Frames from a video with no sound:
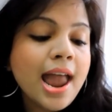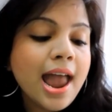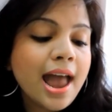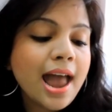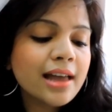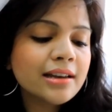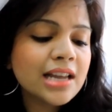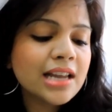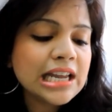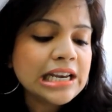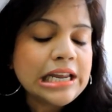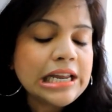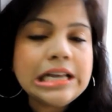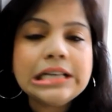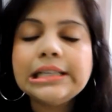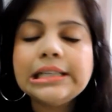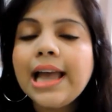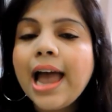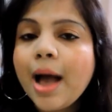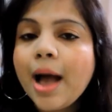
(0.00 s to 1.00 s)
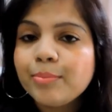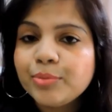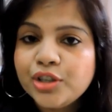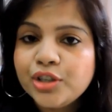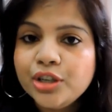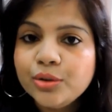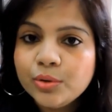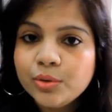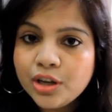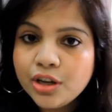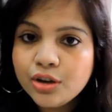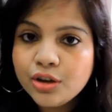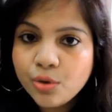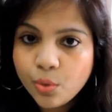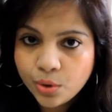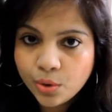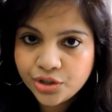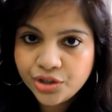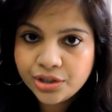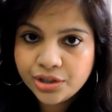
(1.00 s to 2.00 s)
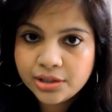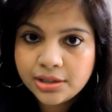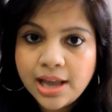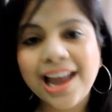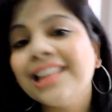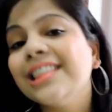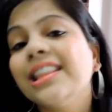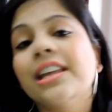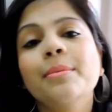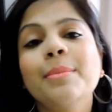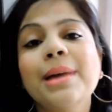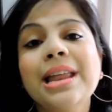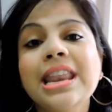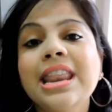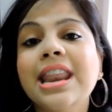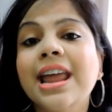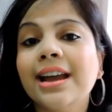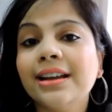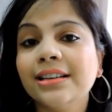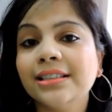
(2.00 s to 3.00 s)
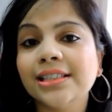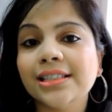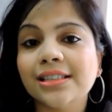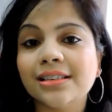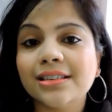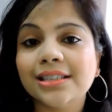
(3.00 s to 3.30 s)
and it is absolutely gorgeous and then my next